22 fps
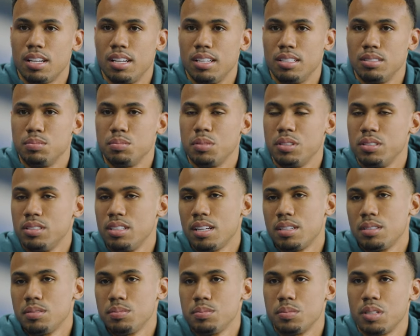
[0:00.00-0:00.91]
But
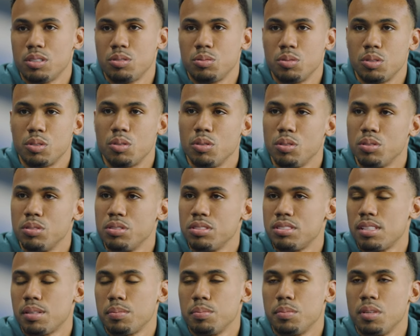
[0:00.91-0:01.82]
yeah, but we go
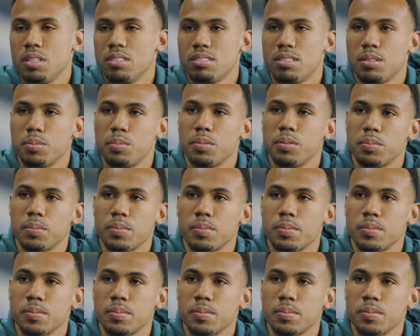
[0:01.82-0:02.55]
step by step.